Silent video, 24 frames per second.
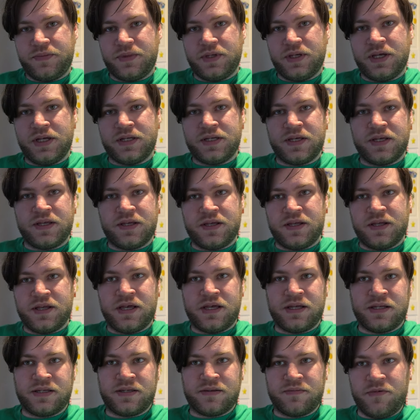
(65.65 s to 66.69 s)
it's a,
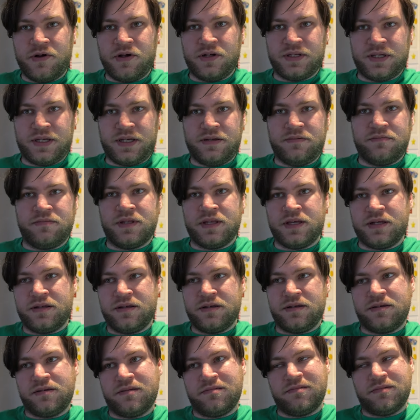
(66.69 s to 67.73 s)
a small team
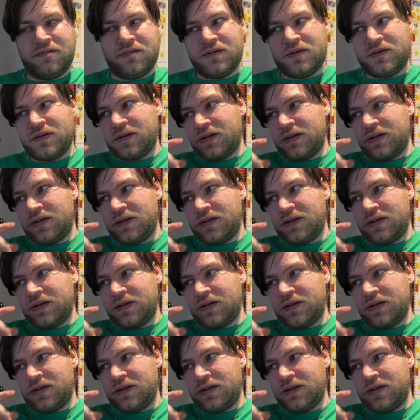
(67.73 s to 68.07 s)
that's